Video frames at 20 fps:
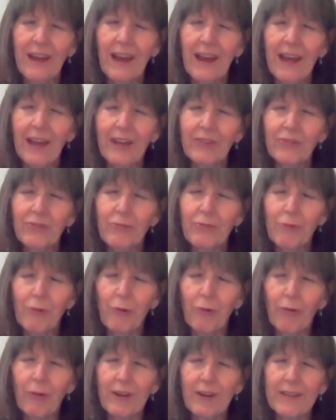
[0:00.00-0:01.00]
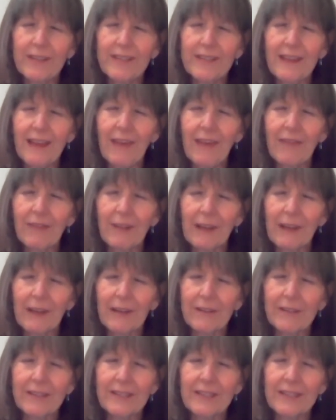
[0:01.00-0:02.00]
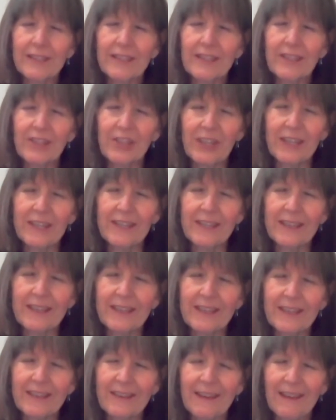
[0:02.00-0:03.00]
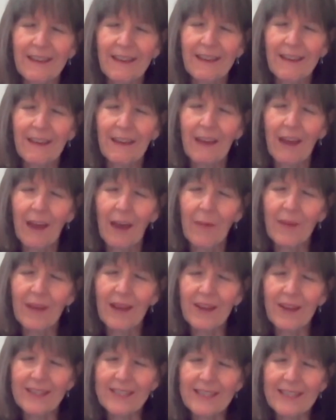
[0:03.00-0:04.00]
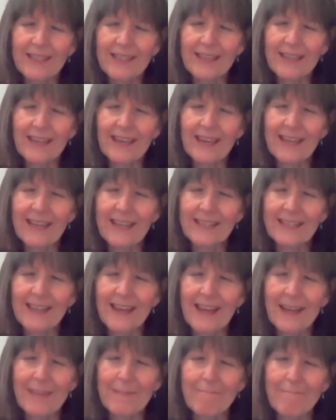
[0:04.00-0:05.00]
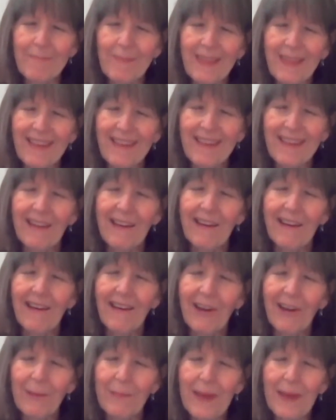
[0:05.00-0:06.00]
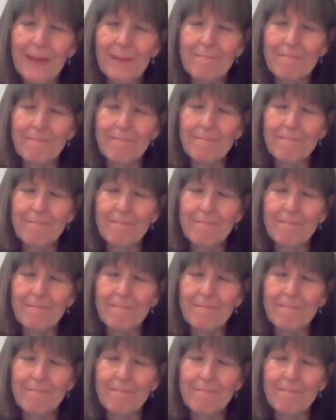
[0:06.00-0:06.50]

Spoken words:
and draw us ever closer to Jesus. And we ask this in his name. Amen.